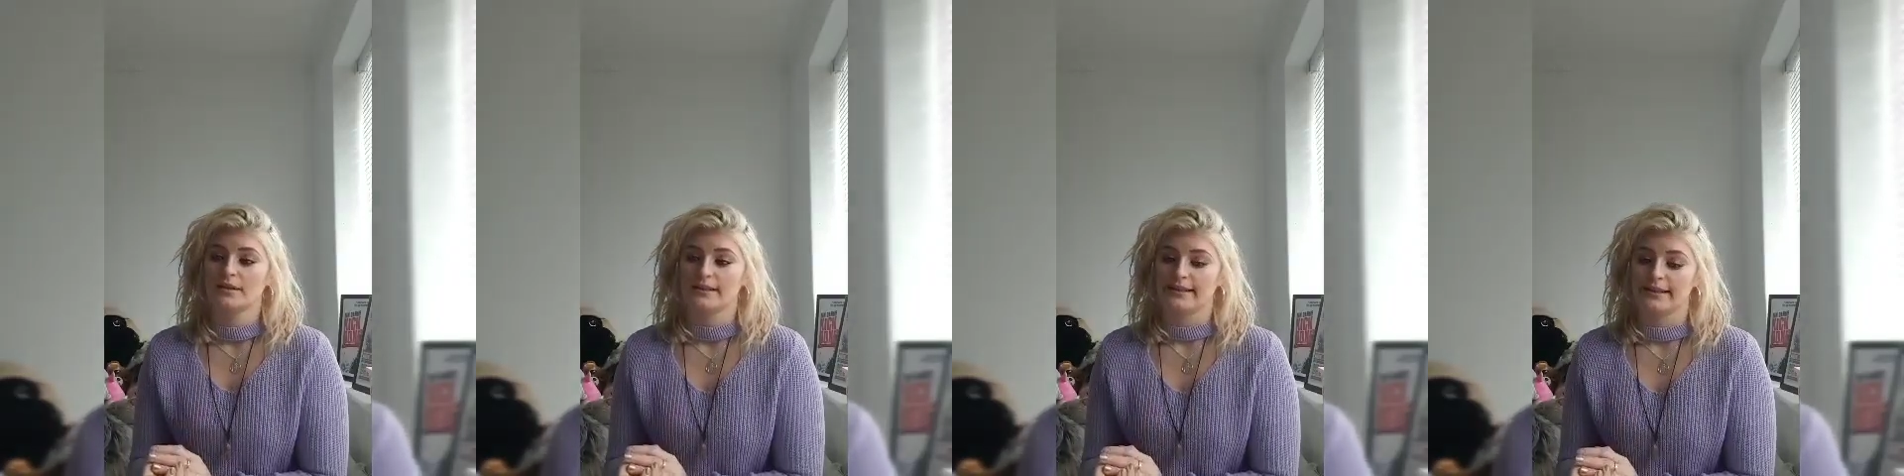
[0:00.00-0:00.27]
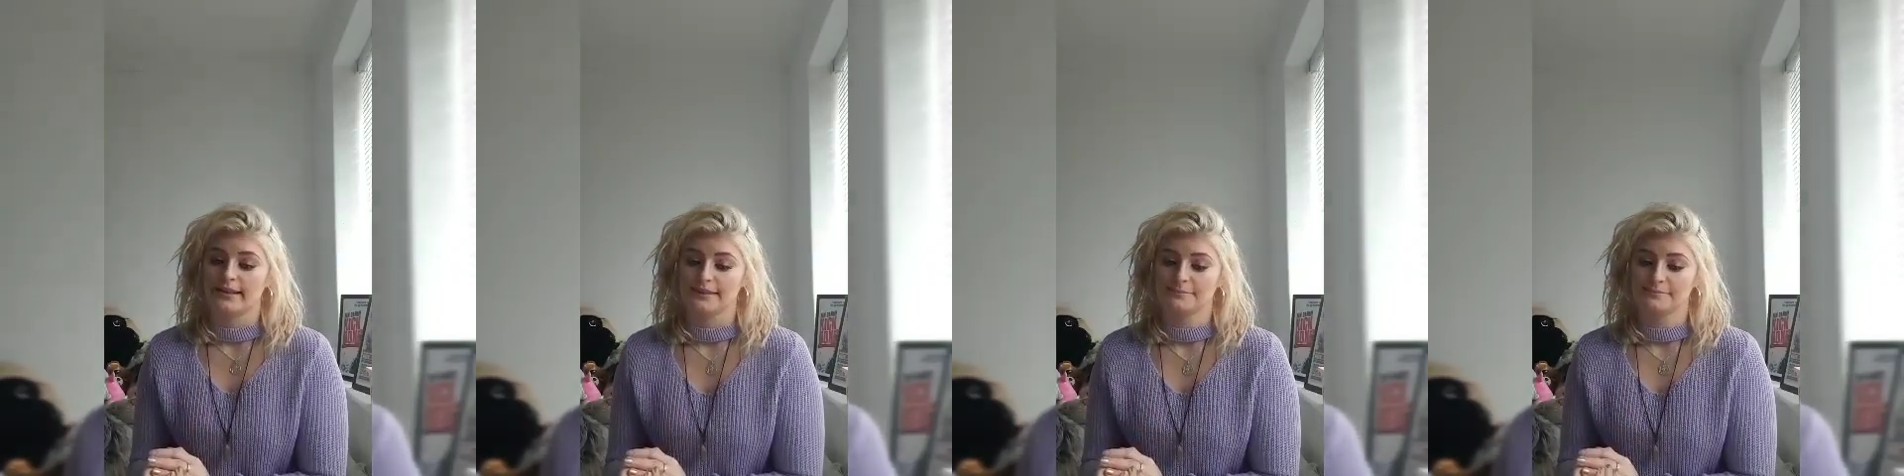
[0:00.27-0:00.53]

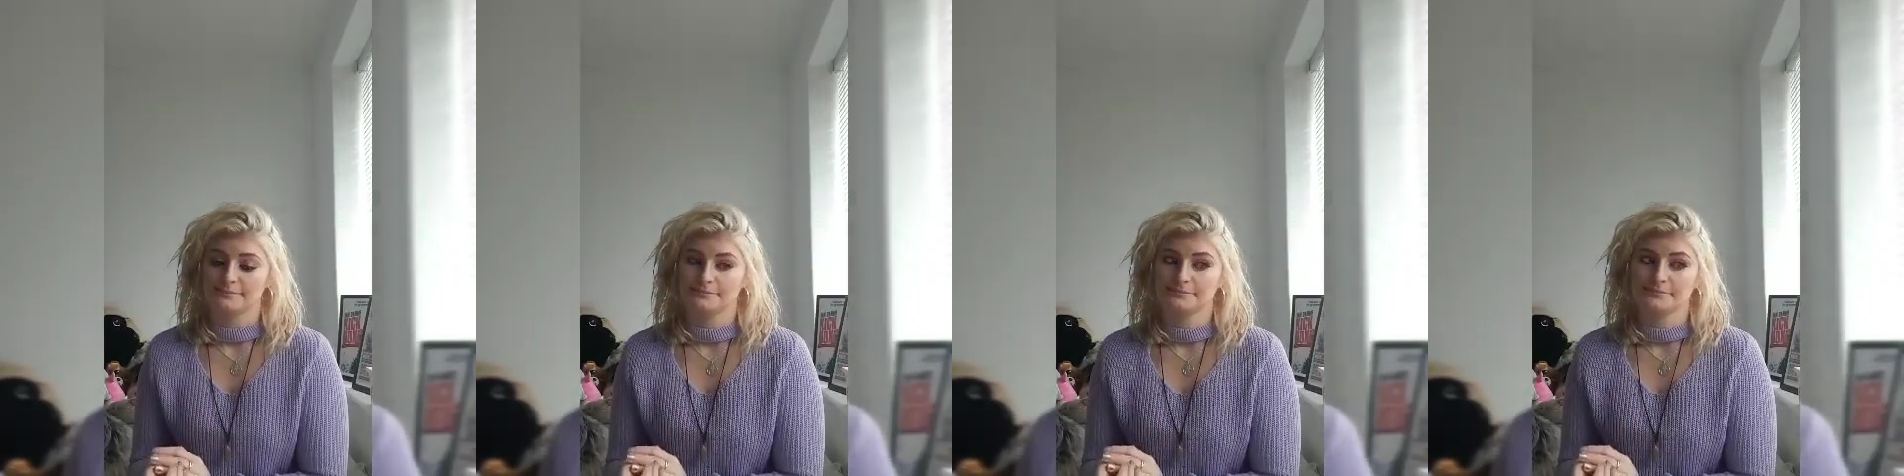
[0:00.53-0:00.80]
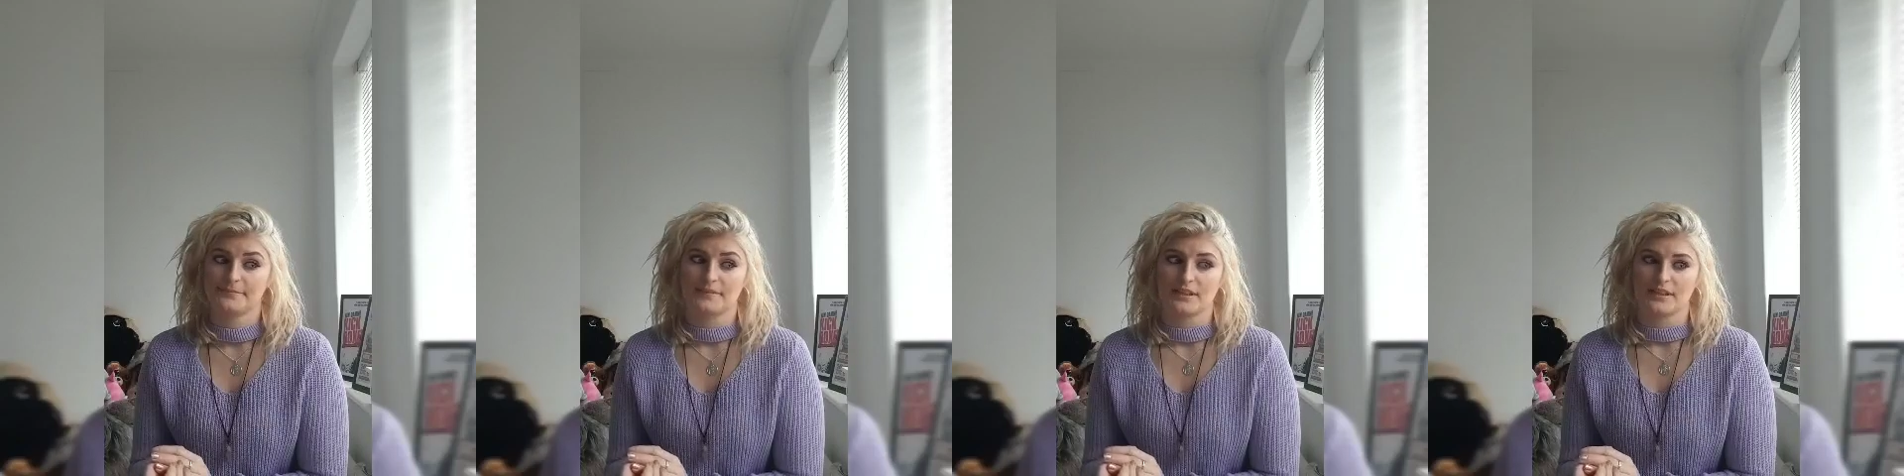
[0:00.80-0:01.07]
yeah,
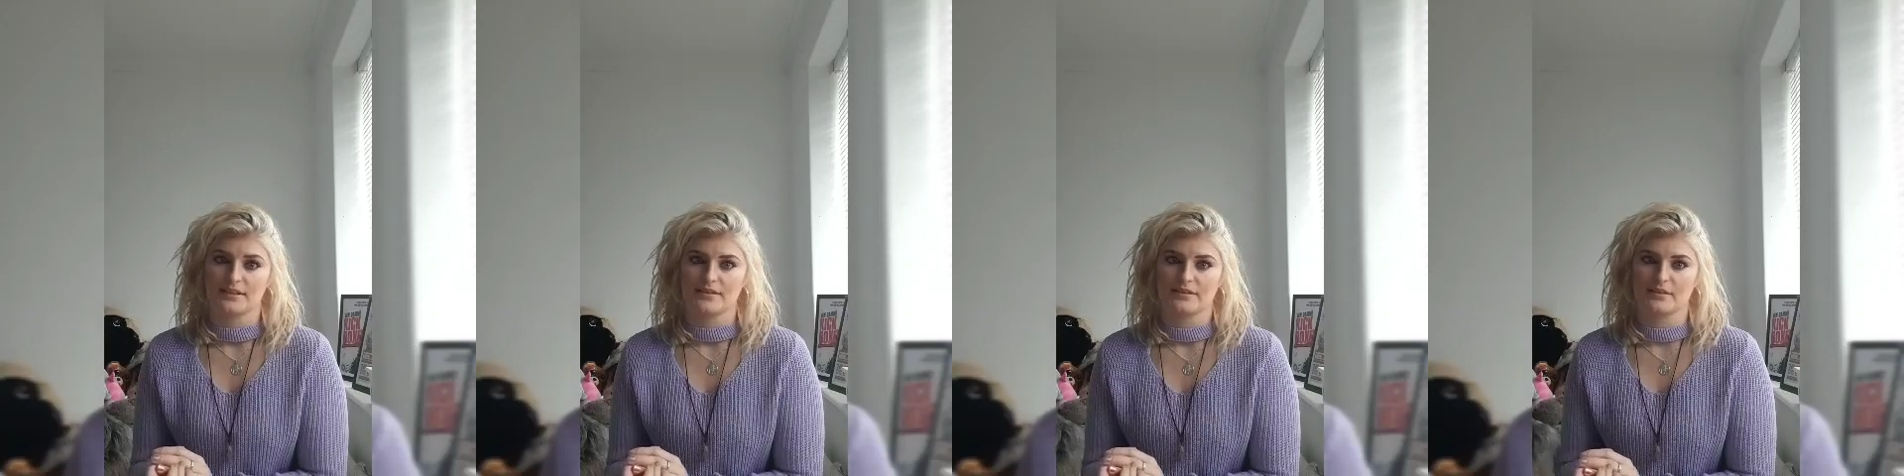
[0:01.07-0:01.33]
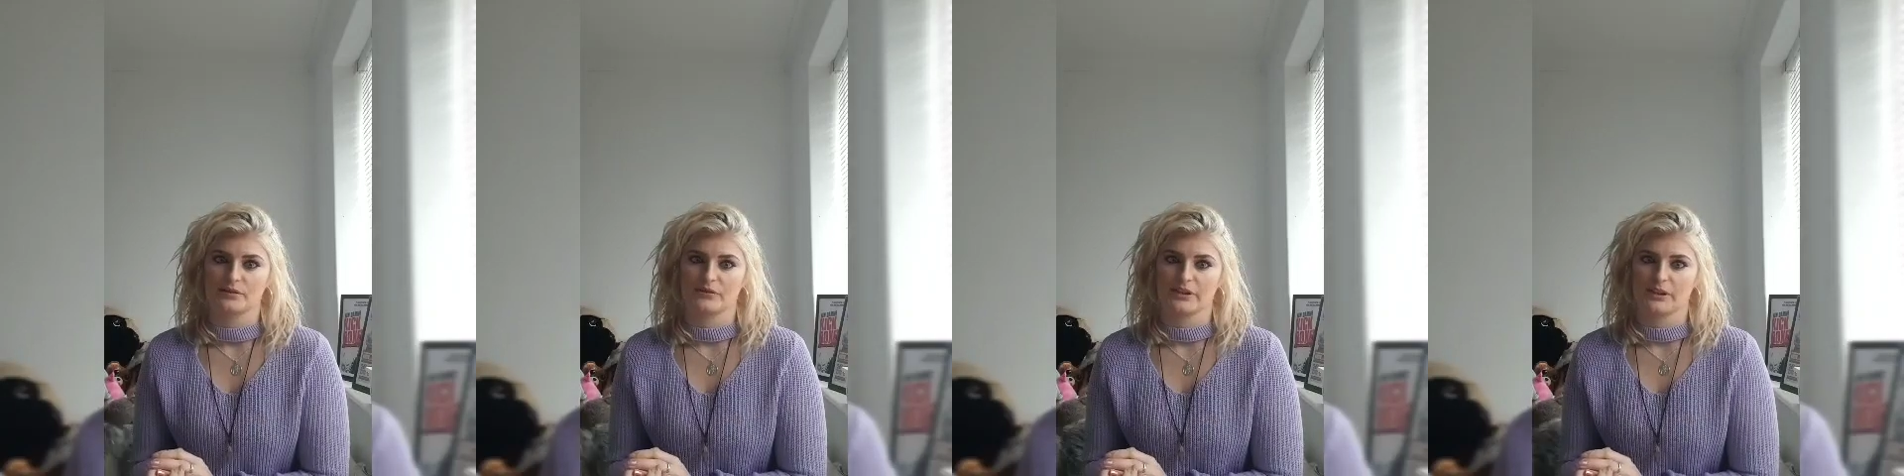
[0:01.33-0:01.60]
it's
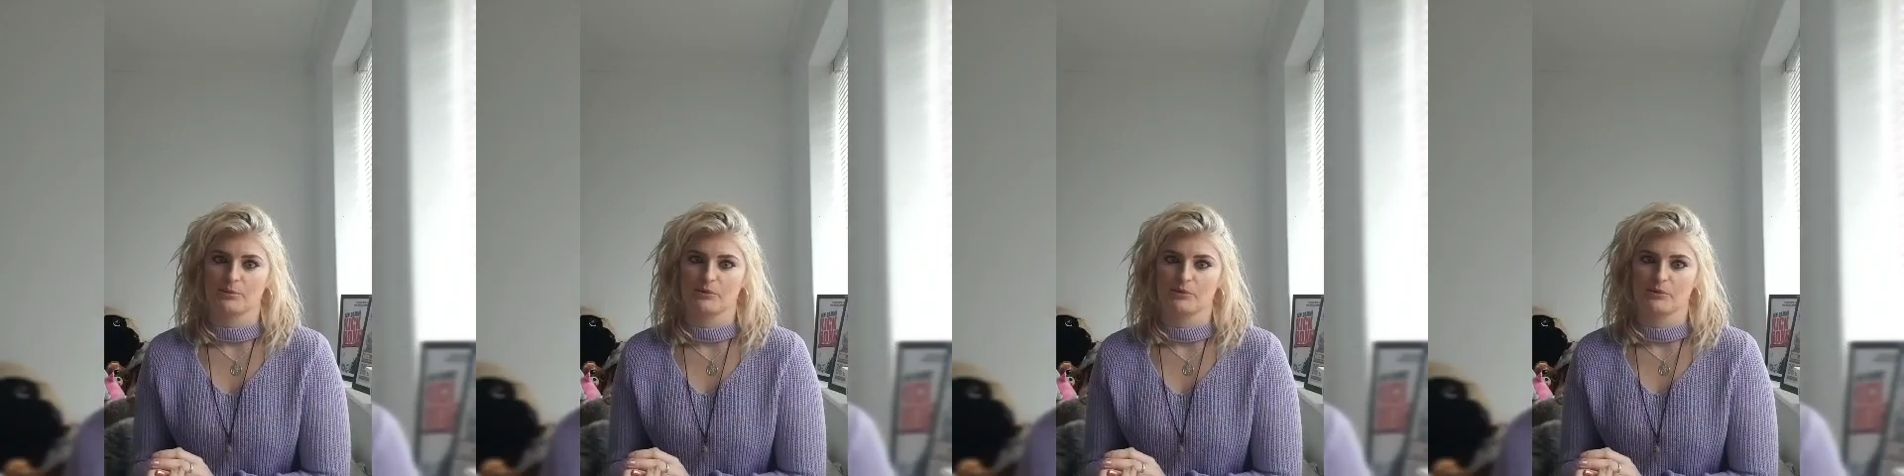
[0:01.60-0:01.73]
still really